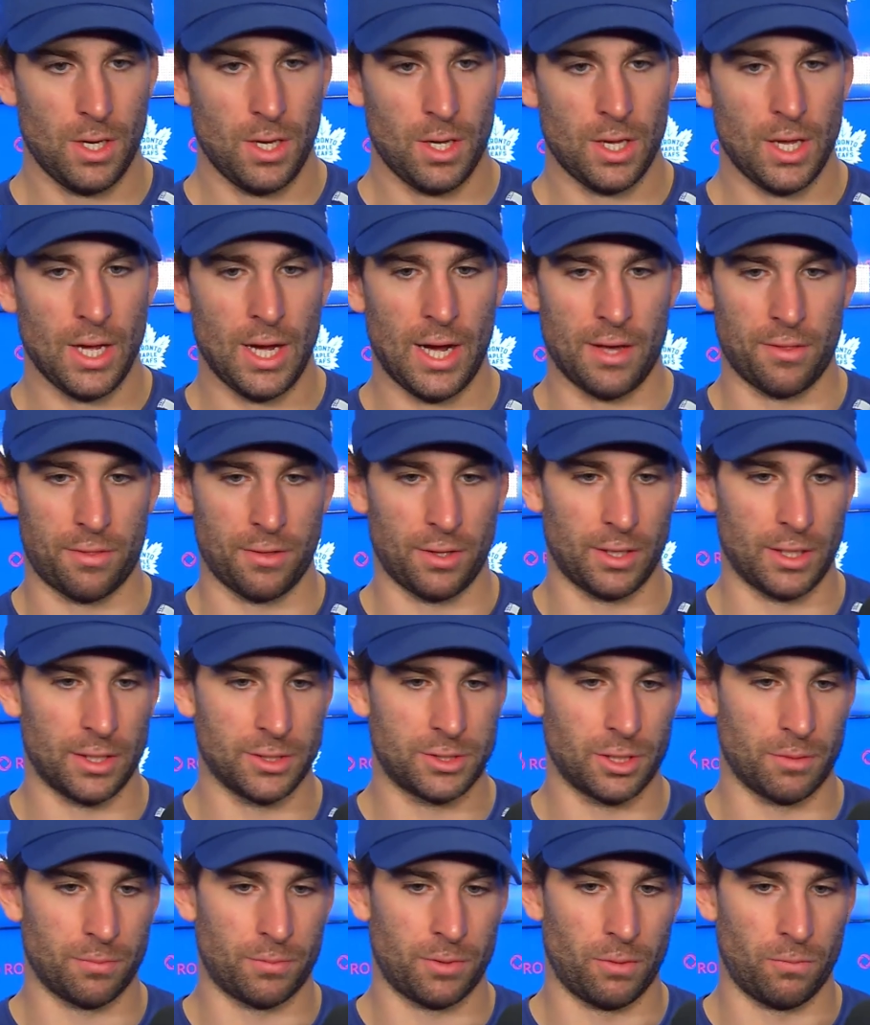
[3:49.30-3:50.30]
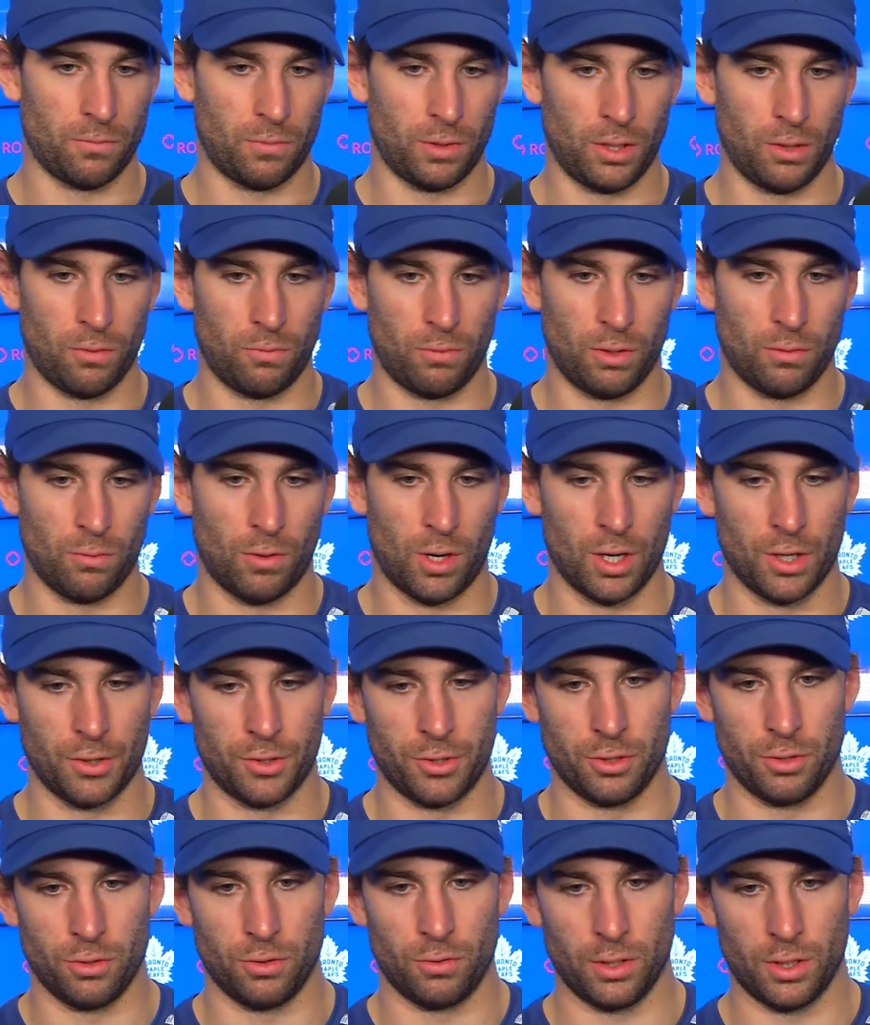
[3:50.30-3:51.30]
Yeah, I think that's something we want to
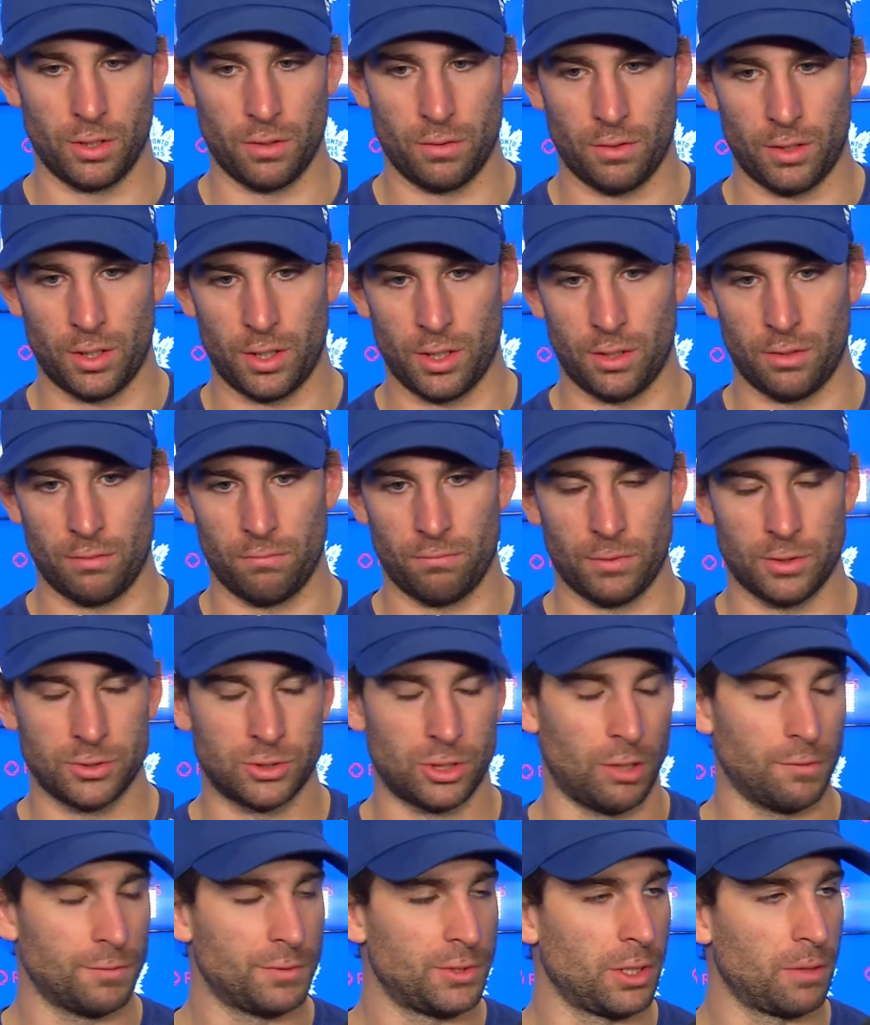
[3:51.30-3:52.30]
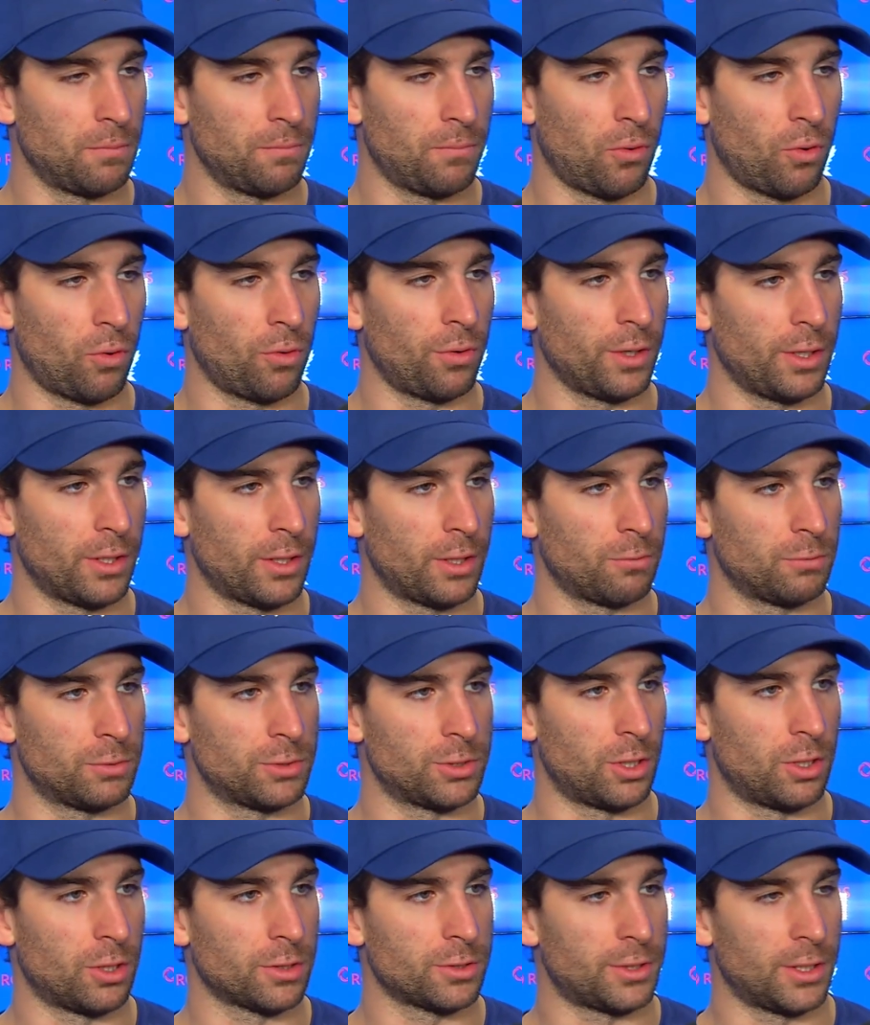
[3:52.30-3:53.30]
do, and it's obviously important to get the
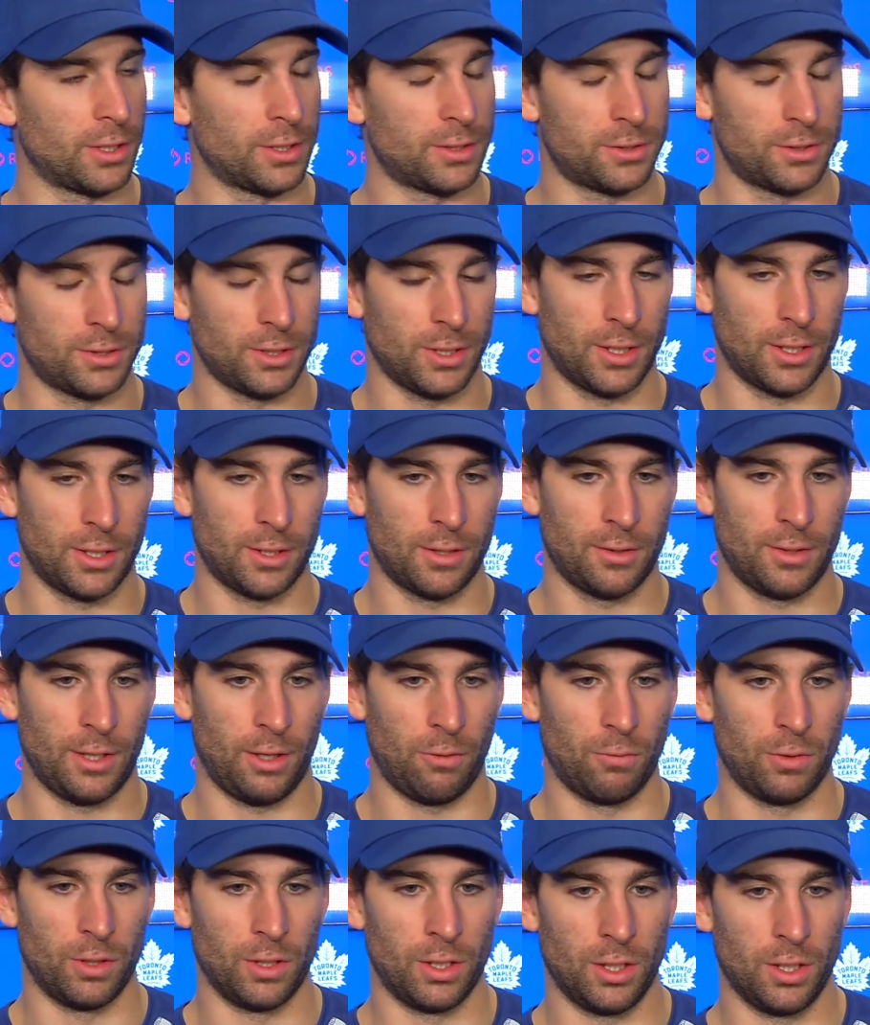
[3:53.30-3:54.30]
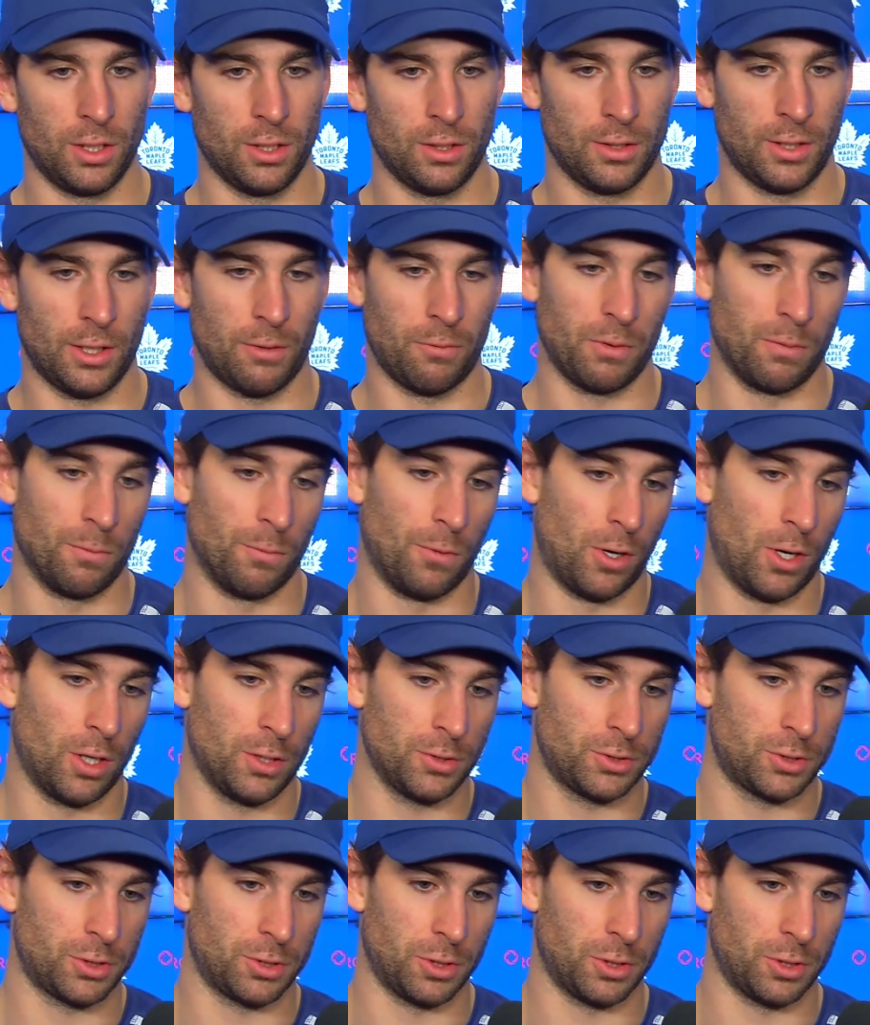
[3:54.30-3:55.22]
results that that we need and that we want.